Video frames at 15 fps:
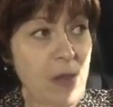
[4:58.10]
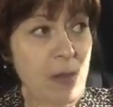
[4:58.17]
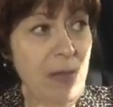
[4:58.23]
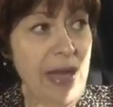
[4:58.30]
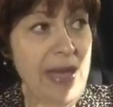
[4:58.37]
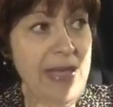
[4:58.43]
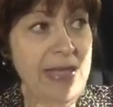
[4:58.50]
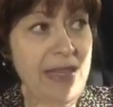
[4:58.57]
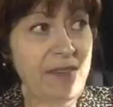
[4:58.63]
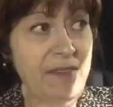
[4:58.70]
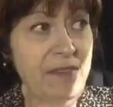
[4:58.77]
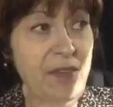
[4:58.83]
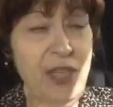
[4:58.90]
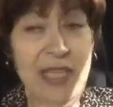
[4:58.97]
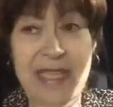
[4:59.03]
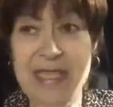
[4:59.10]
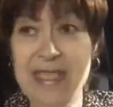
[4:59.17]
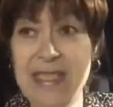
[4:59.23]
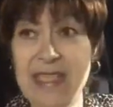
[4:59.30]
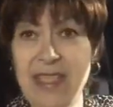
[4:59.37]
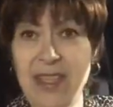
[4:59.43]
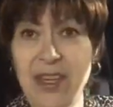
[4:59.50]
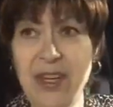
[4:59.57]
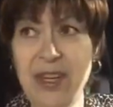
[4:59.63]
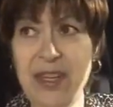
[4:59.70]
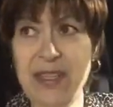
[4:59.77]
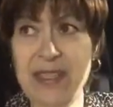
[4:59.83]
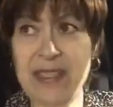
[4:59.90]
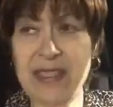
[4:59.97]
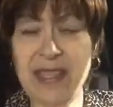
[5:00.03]
my left foot still
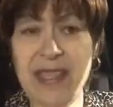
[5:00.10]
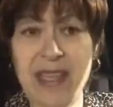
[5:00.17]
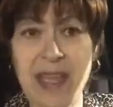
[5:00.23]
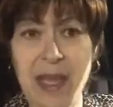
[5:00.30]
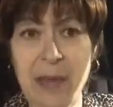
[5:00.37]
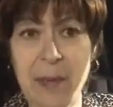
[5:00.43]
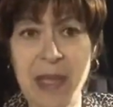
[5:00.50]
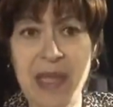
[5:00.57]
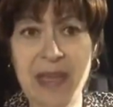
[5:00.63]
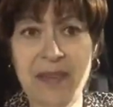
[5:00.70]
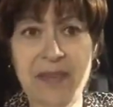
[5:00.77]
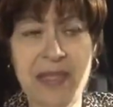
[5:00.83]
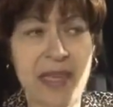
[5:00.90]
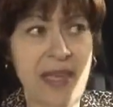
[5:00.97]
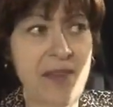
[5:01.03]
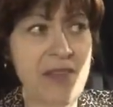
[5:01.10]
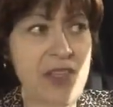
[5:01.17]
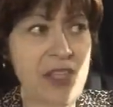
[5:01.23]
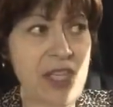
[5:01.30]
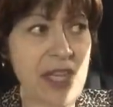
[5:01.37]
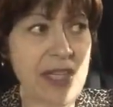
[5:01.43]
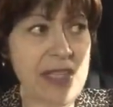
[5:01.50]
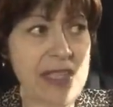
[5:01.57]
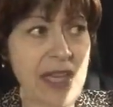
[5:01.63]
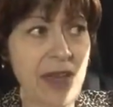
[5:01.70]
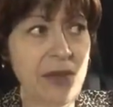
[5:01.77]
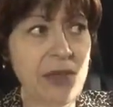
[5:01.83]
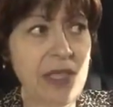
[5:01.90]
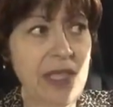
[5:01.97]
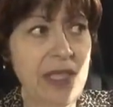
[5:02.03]
hurts. I think I may have to have it checked
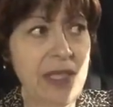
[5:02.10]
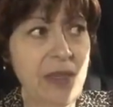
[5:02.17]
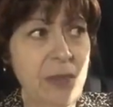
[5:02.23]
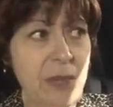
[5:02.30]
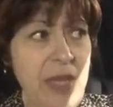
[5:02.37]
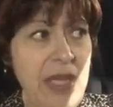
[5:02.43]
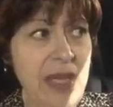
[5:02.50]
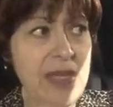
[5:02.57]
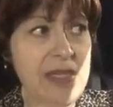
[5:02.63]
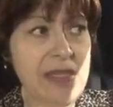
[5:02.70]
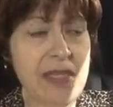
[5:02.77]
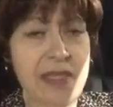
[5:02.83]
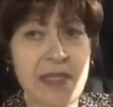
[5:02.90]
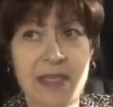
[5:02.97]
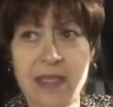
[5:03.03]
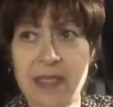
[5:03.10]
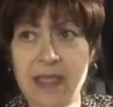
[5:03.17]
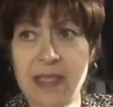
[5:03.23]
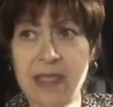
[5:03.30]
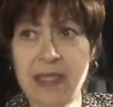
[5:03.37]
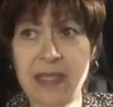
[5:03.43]
out because it's